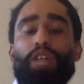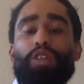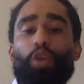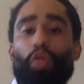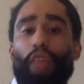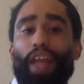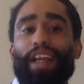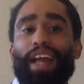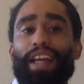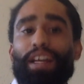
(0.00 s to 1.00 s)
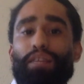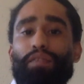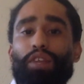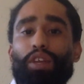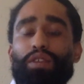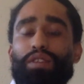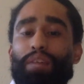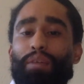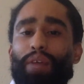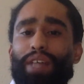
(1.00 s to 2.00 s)
So that kind of
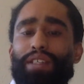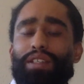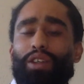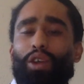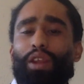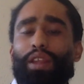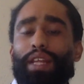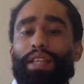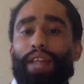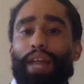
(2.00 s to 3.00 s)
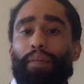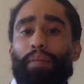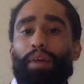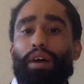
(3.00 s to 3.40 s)
summarizes the content type,